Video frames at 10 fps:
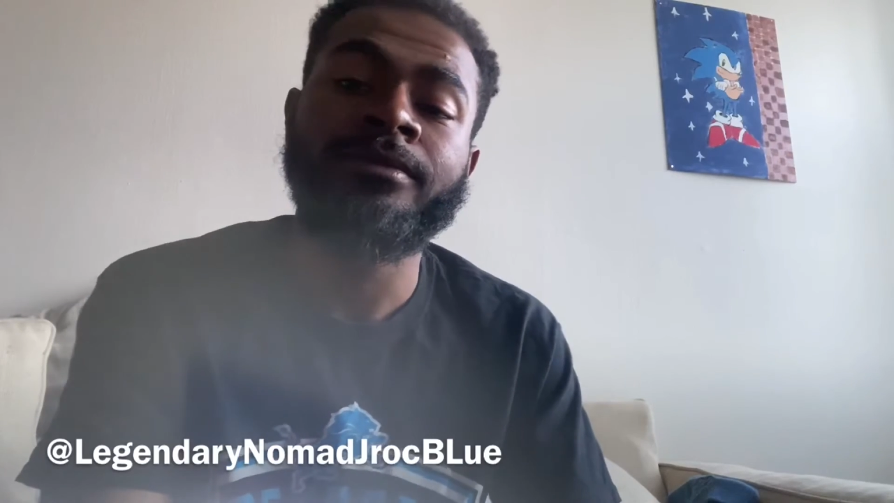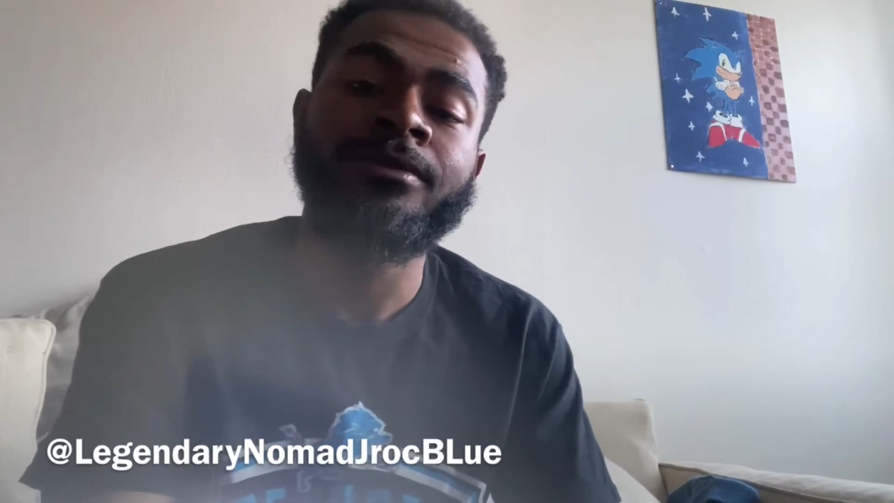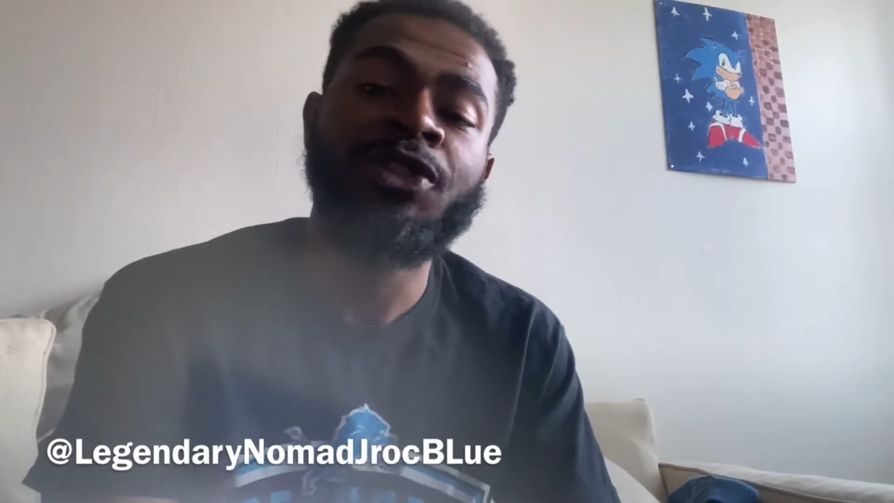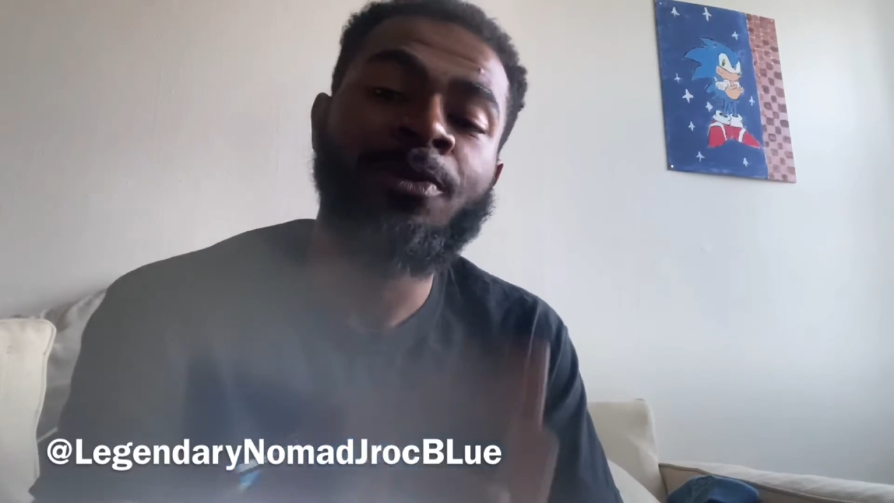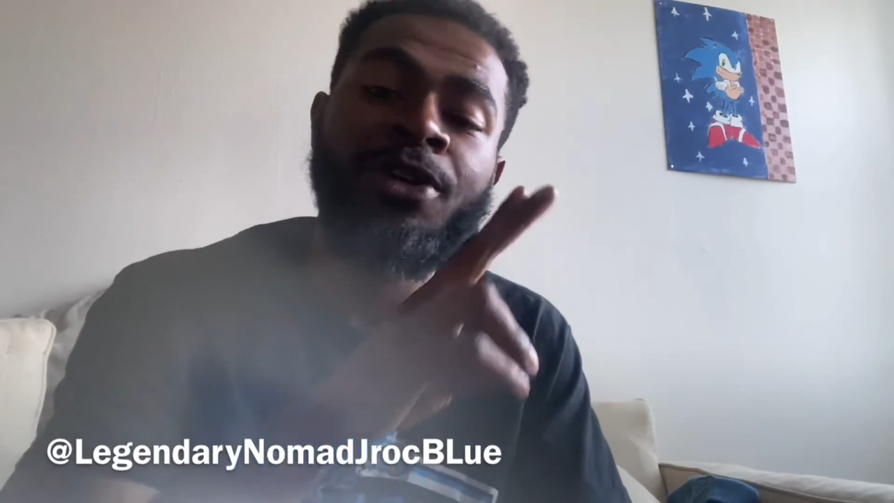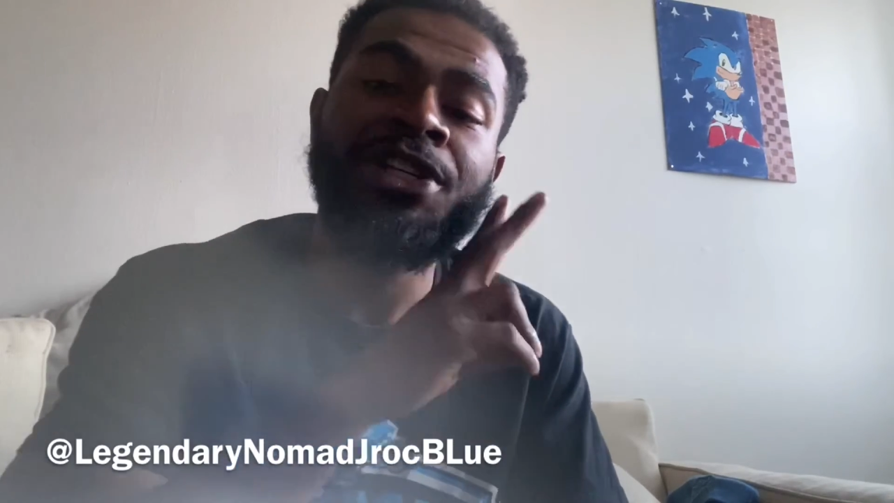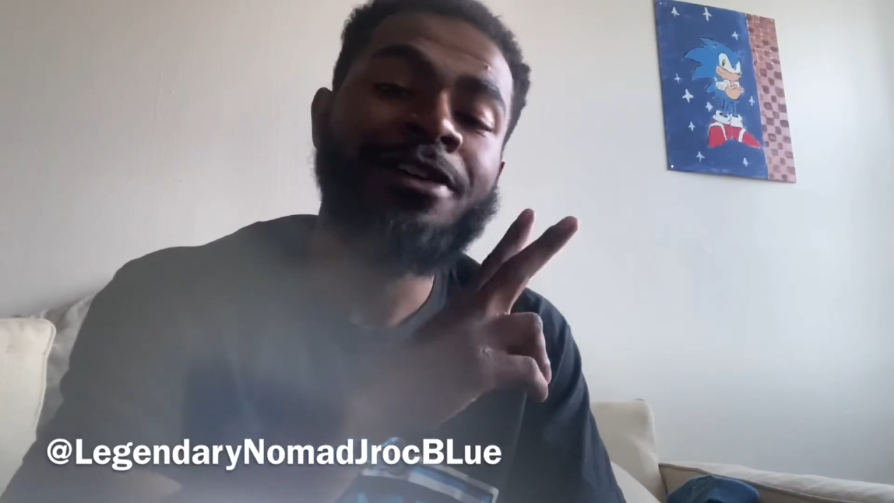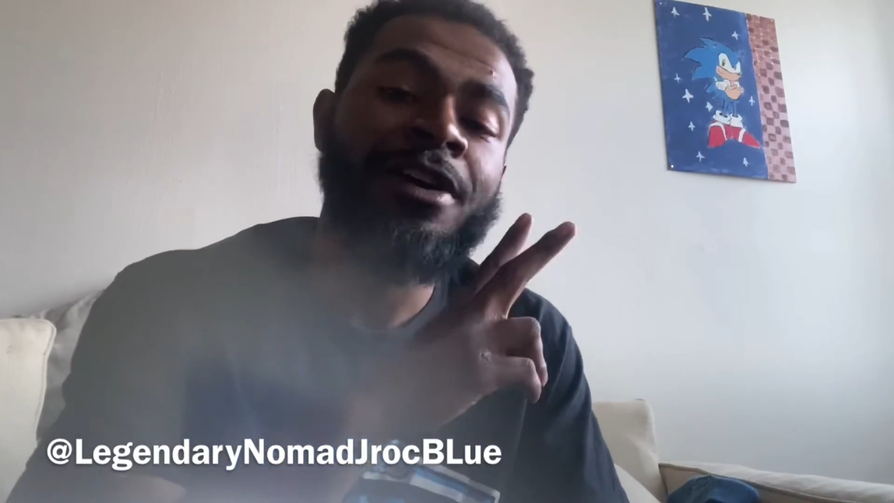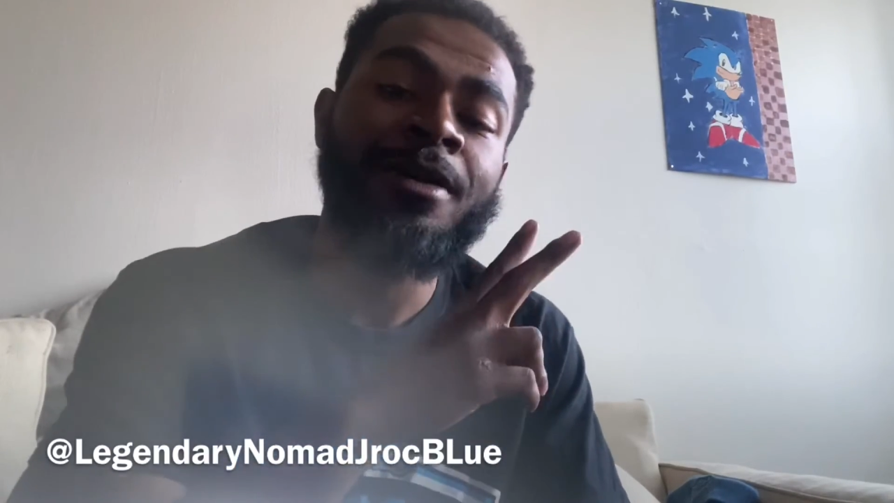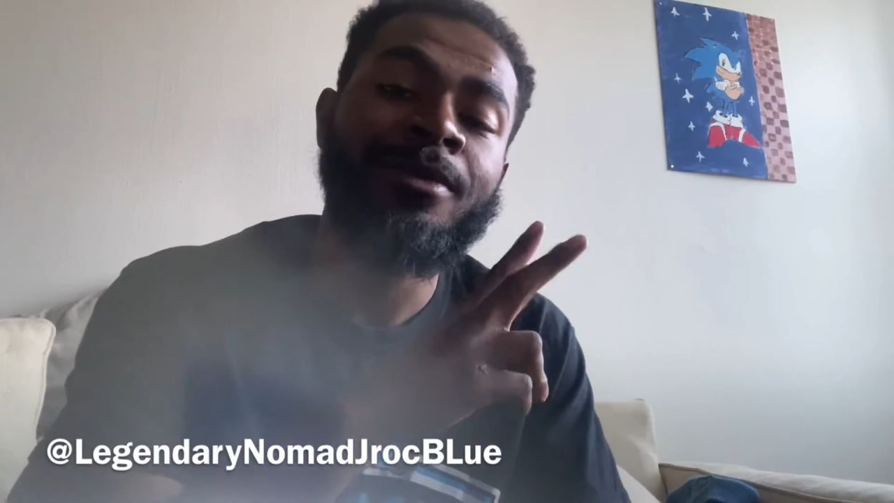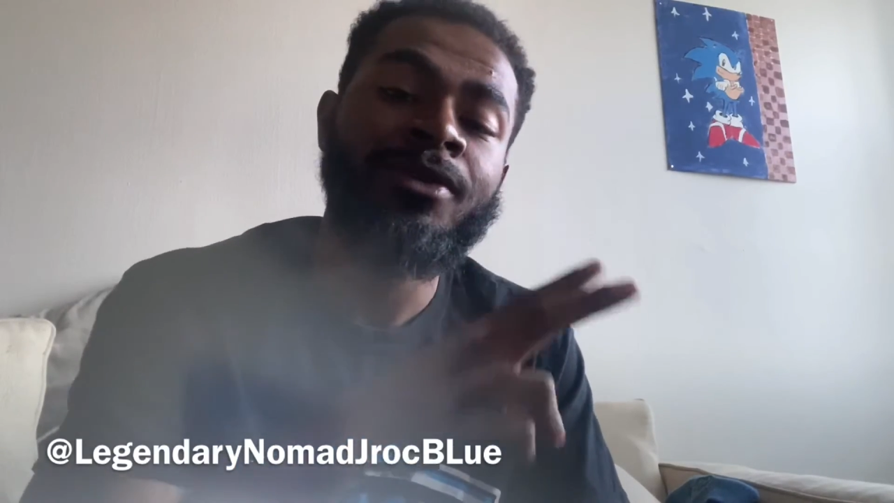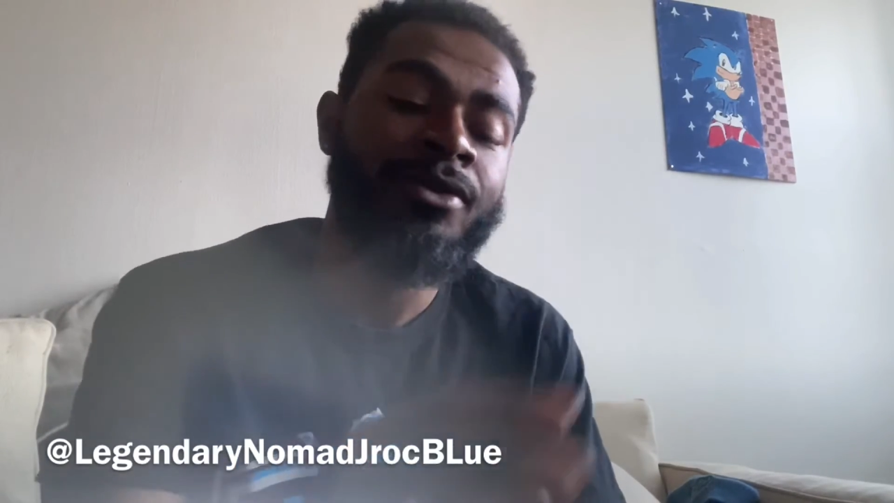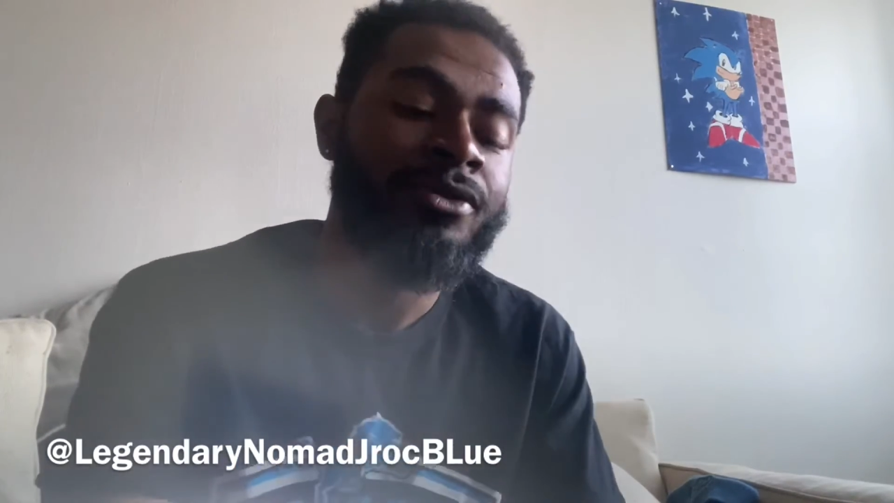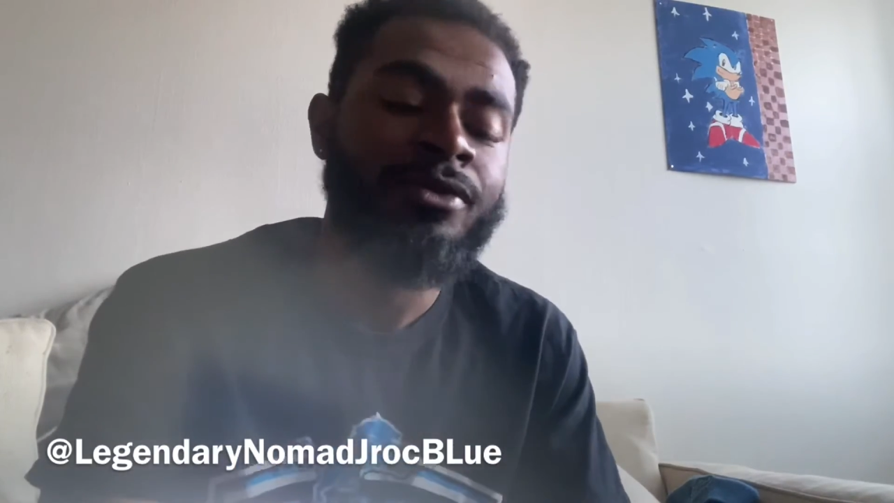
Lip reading: it's your boy JrocBLue.